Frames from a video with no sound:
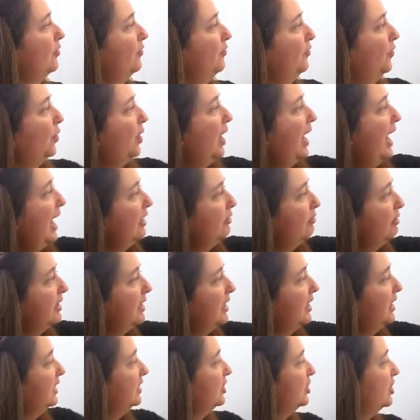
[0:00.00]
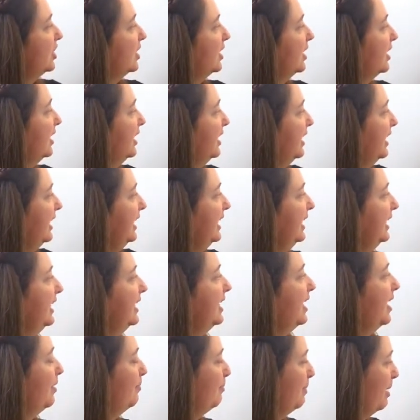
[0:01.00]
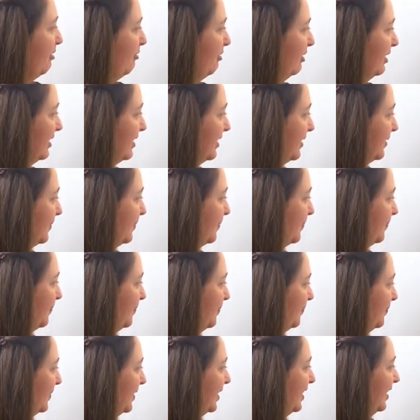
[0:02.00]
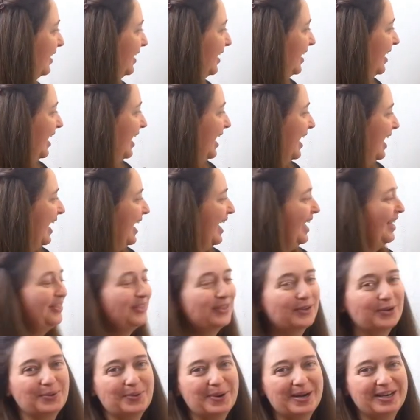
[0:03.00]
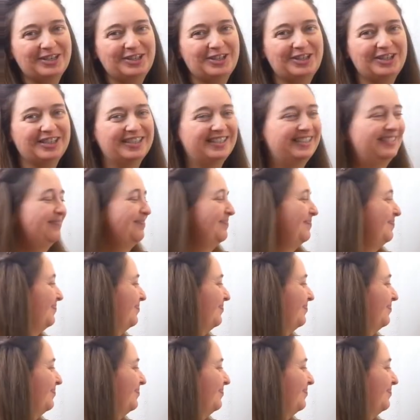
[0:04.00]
for agriculture in America. And the question,